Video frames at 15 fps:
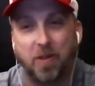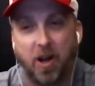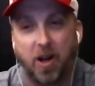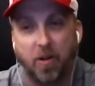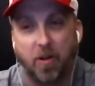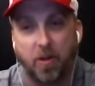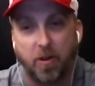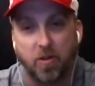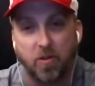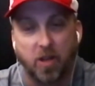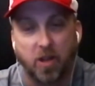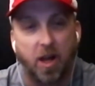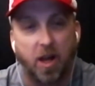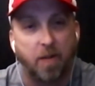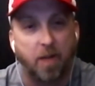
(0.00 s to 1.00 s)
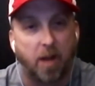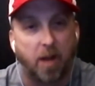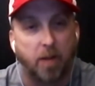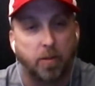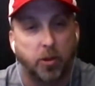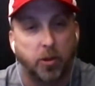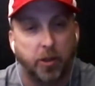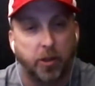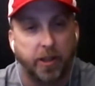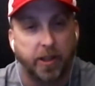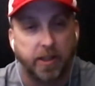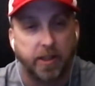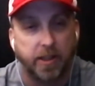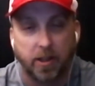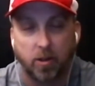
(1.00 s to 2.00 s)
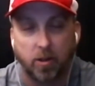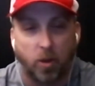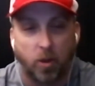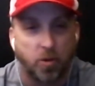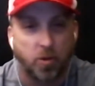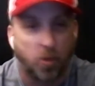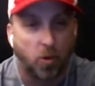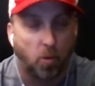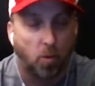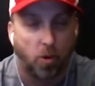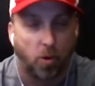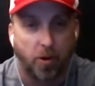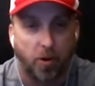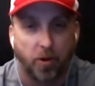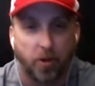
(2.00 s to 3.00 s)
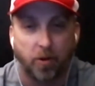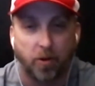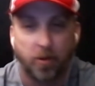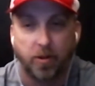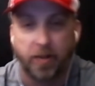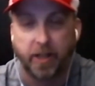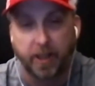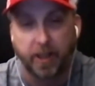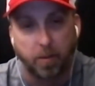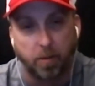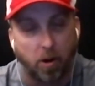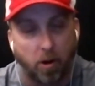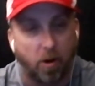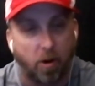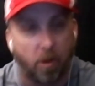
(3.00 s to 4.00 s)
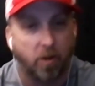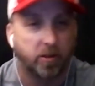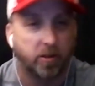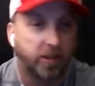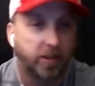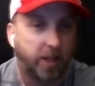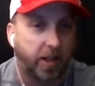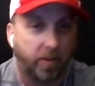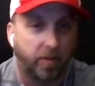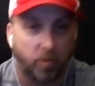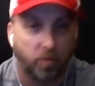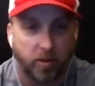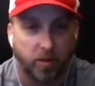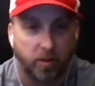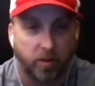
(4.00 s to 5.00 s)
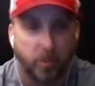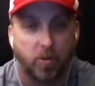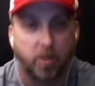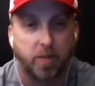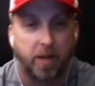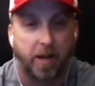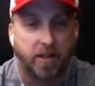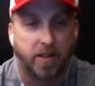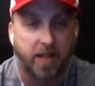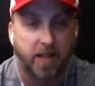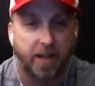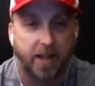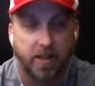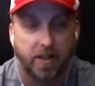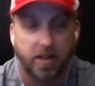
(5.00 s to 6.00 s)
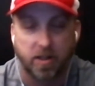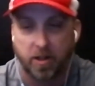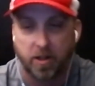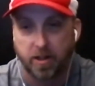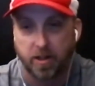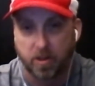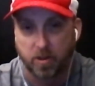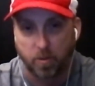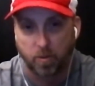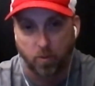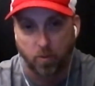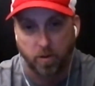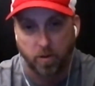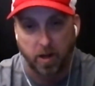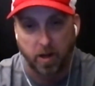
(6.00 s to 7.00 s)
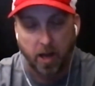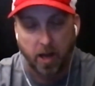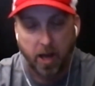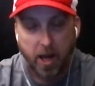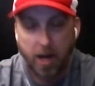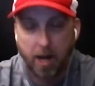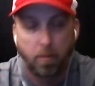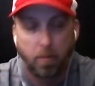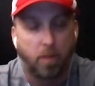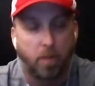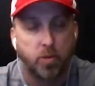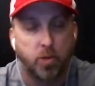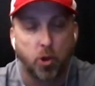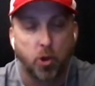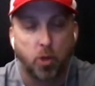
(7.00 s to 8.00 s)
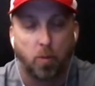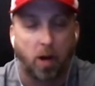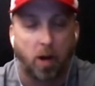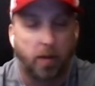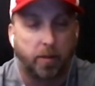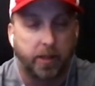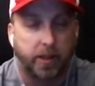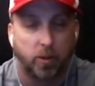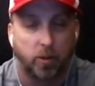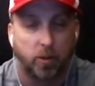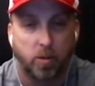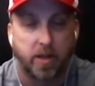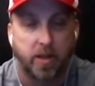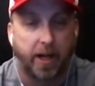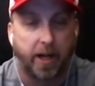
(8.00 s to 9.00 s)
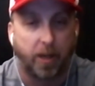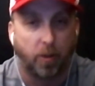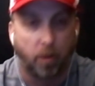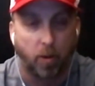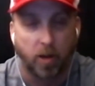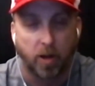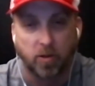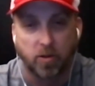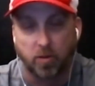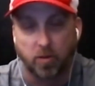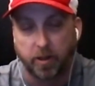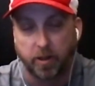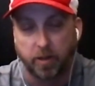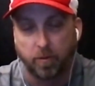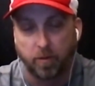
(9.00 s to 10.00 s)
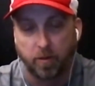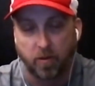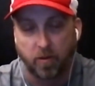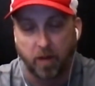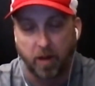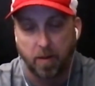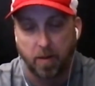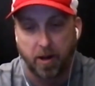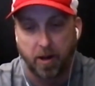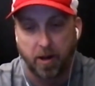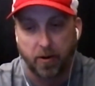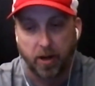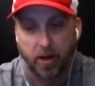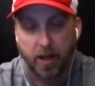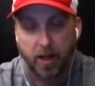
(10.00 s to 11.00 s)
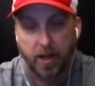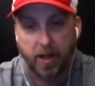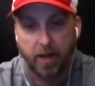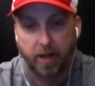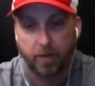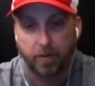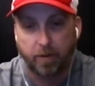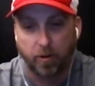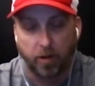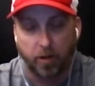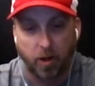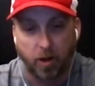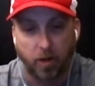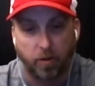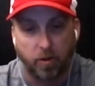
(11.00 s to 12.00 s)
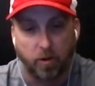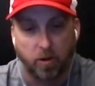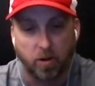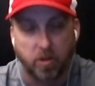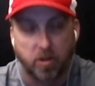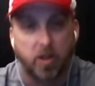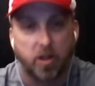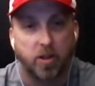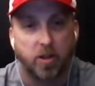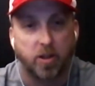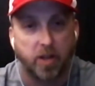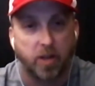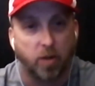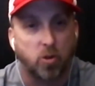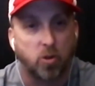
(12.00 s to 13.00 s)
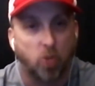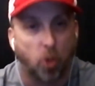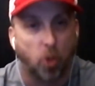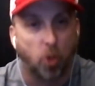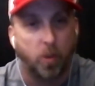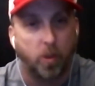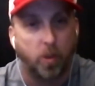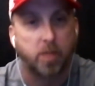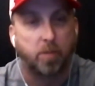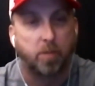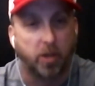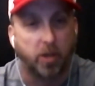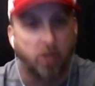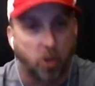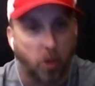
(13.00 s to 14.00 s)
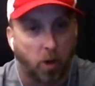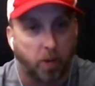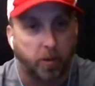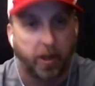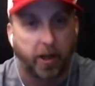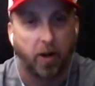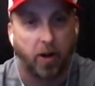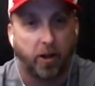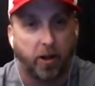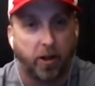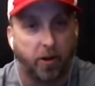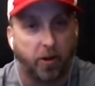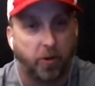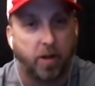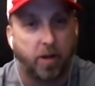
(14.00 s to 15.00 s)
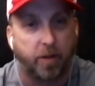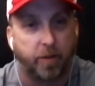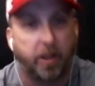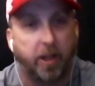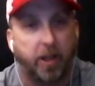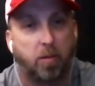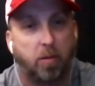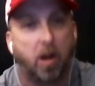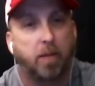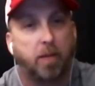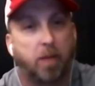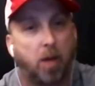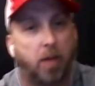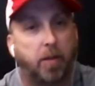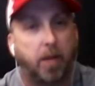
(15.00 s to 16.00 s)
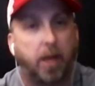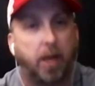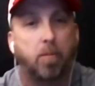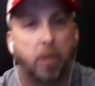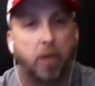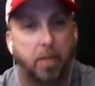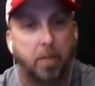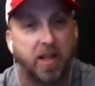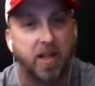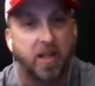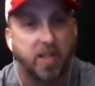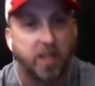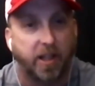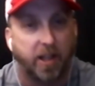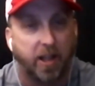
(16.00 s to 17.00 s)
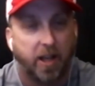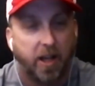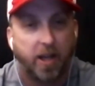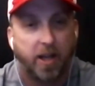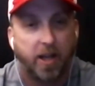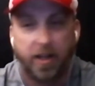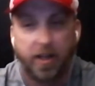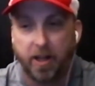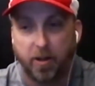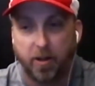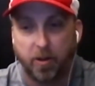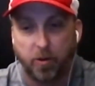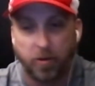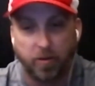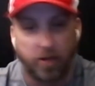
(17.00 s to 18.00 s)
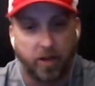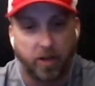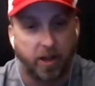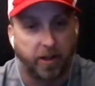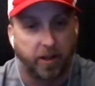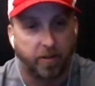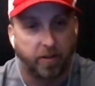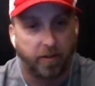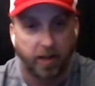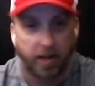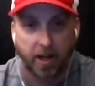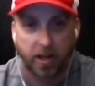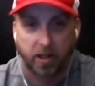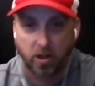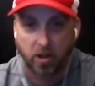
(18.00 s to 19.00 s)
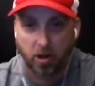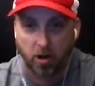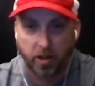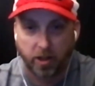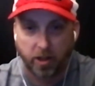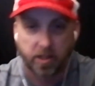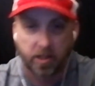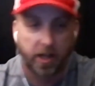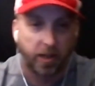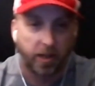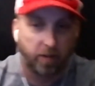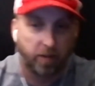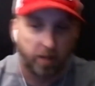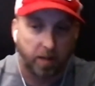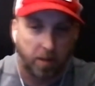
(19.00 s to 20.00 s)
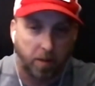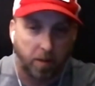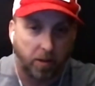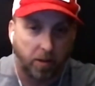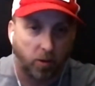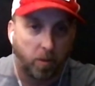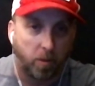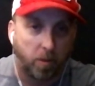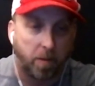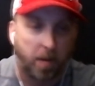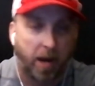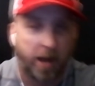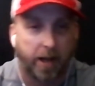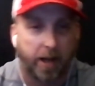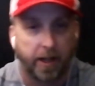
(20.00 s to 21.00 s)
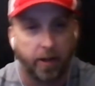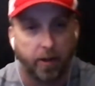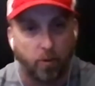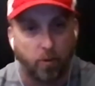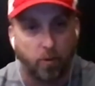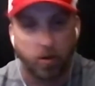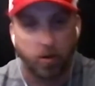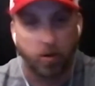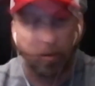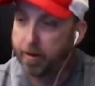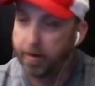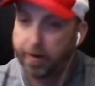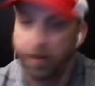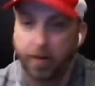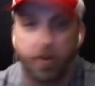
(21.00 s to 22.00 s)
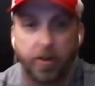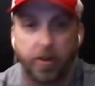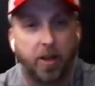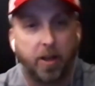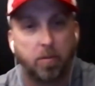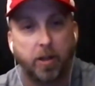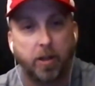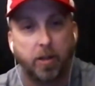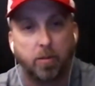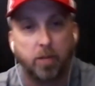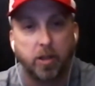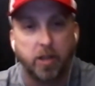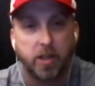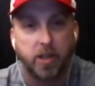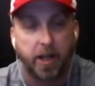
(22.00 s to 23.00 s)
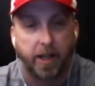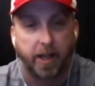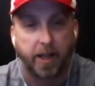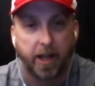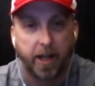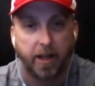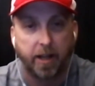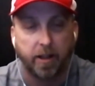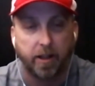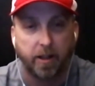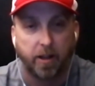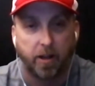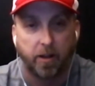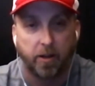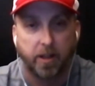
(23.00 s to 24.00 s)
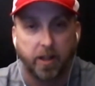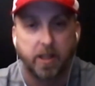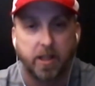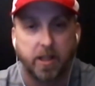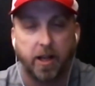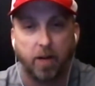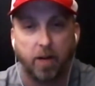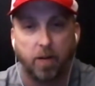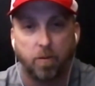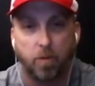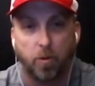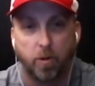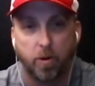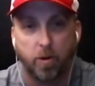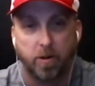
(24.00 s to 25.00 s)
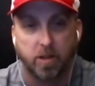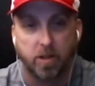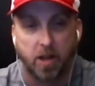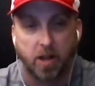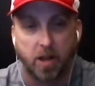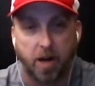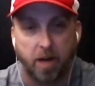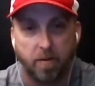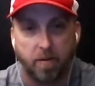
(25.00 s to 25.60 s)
there's a lot of opportunities here close to the water, tiki bars, everyone wants to be outside in the sun and so forth. And I'm sure probably almost anywhere else, really, for that matter. If you're, you're a singer, soloist, guitar player, you definitely can probably keep pretty busy. You got your guitar, you sing, you've got maybe a little bit of backing, or you get pretty steady gig. And like you said, here in Florida, there's a lot of